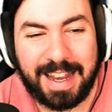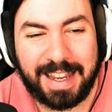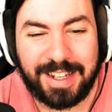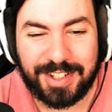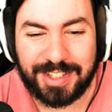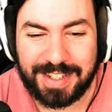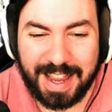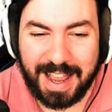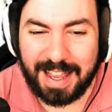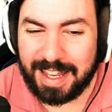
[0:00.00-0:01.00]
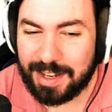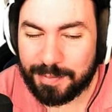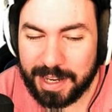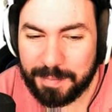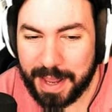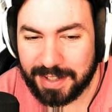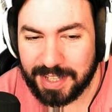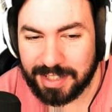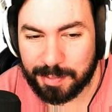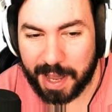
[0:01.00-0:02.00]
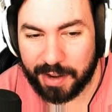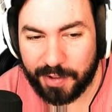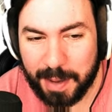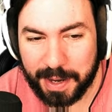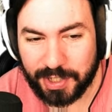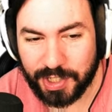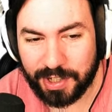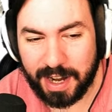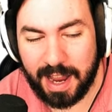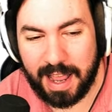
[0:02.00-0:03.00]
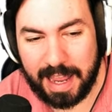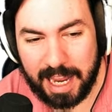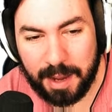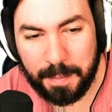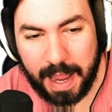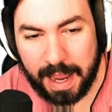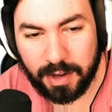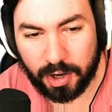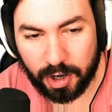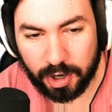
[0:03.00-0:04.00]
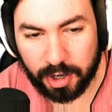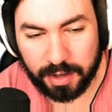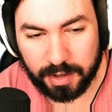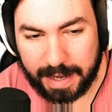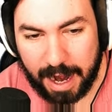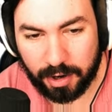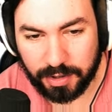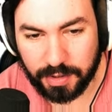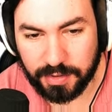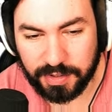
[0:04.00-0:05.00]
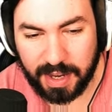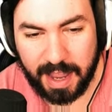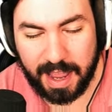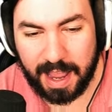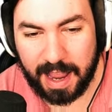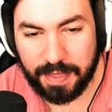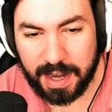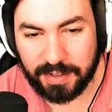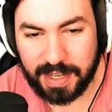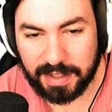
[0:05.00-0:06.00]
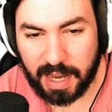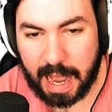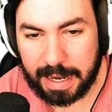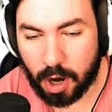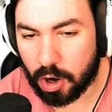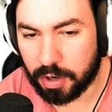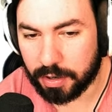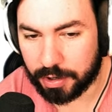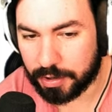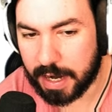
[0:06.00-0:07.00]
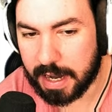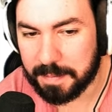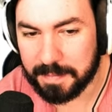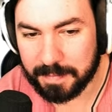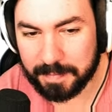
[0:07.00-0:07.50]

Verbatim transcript: And he just he he makes his Spotify picture him and her characters, and then it says "I heart her name."